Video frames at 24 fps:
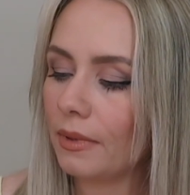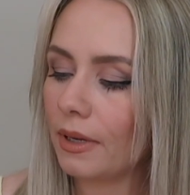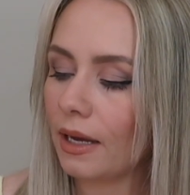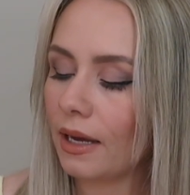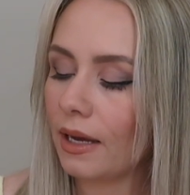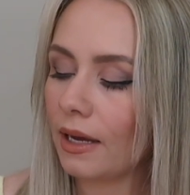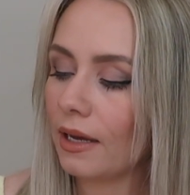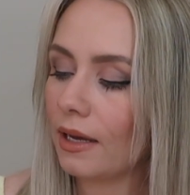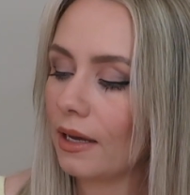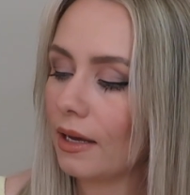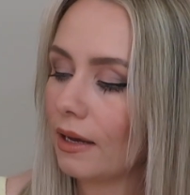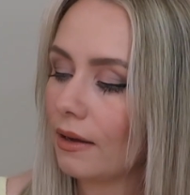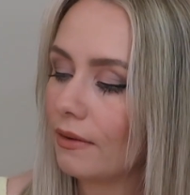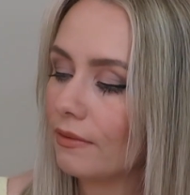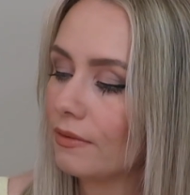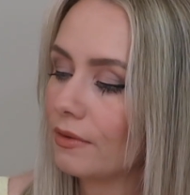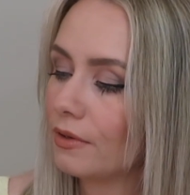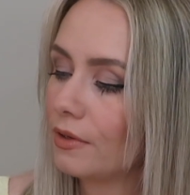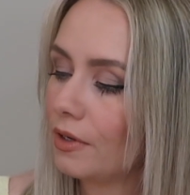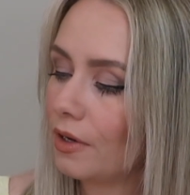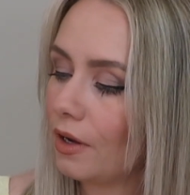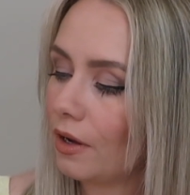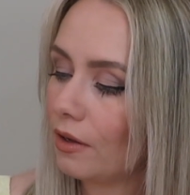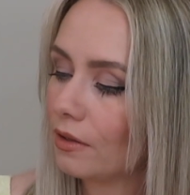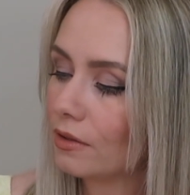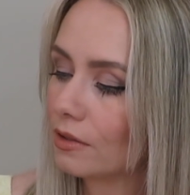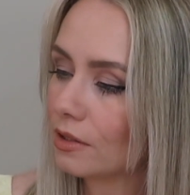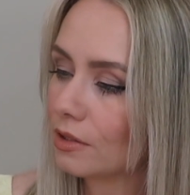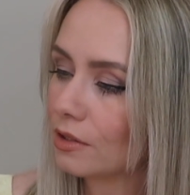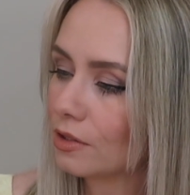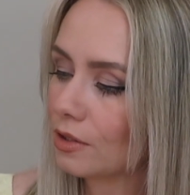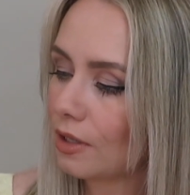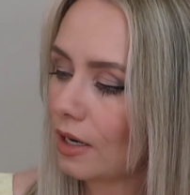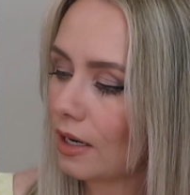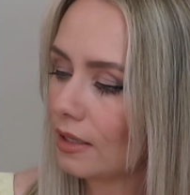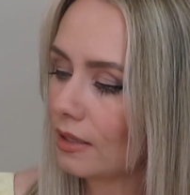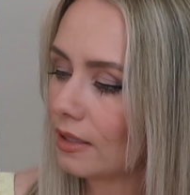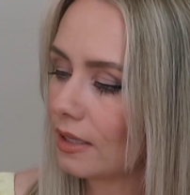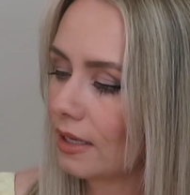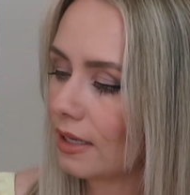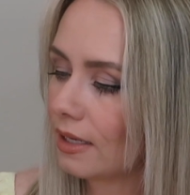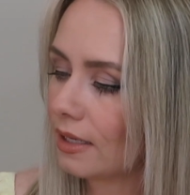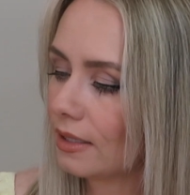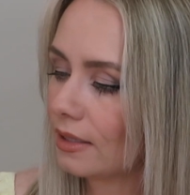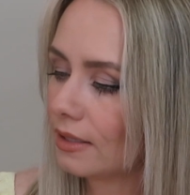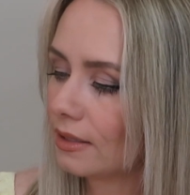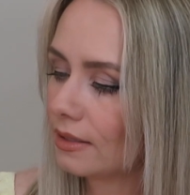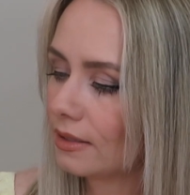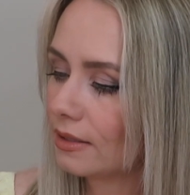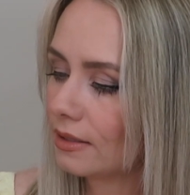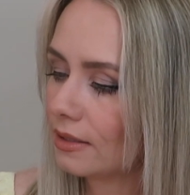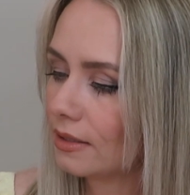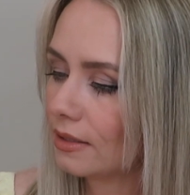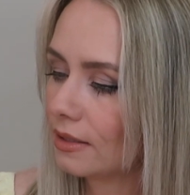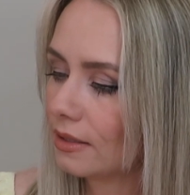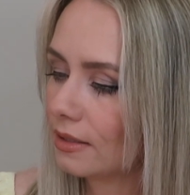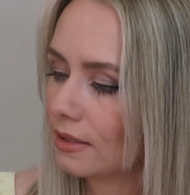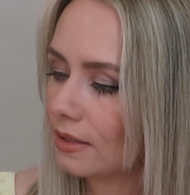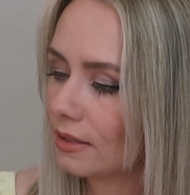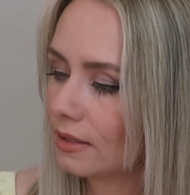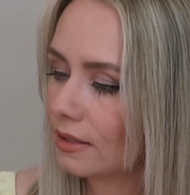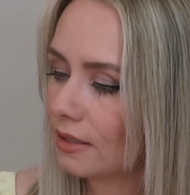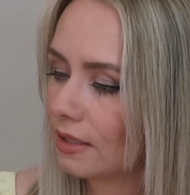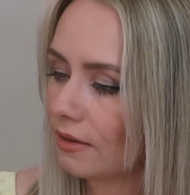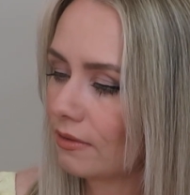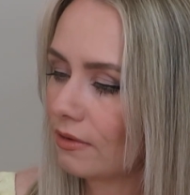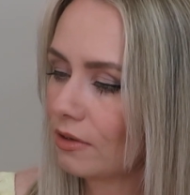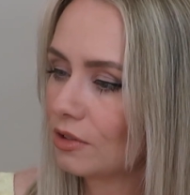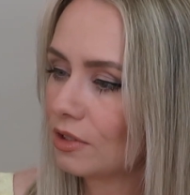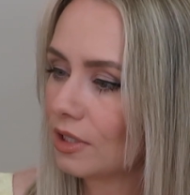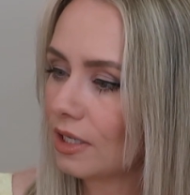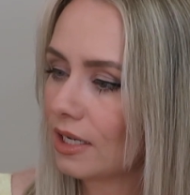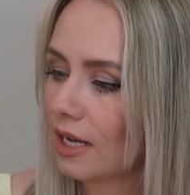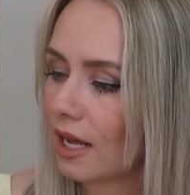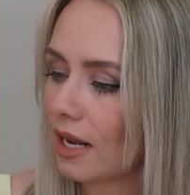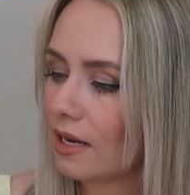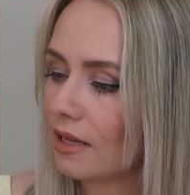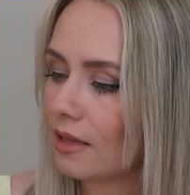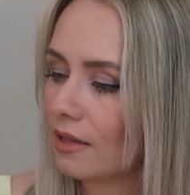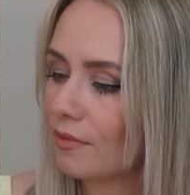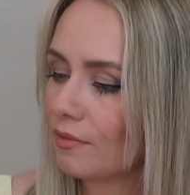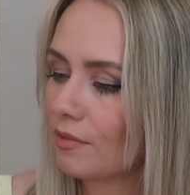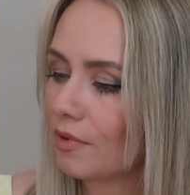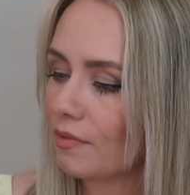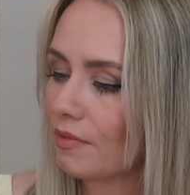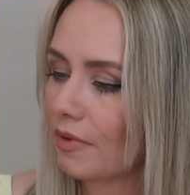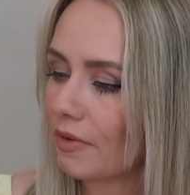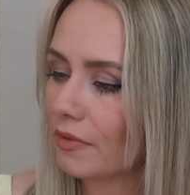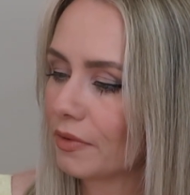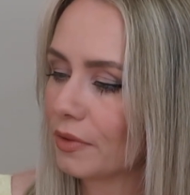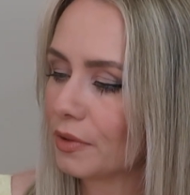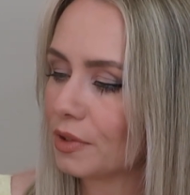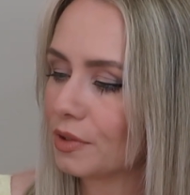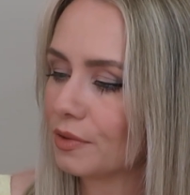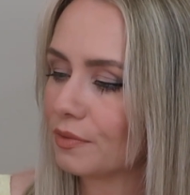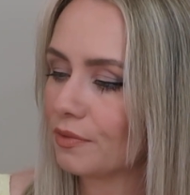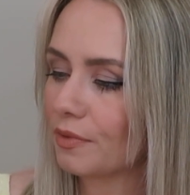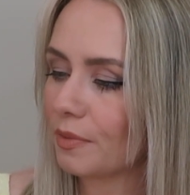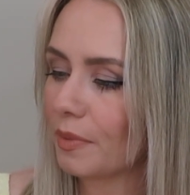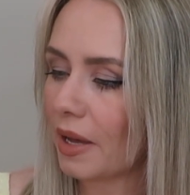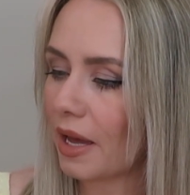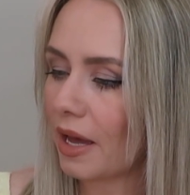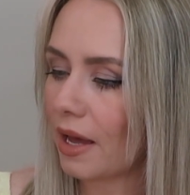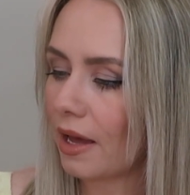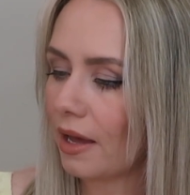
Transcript: I have not tried this. I've not tried anything from Revolution for my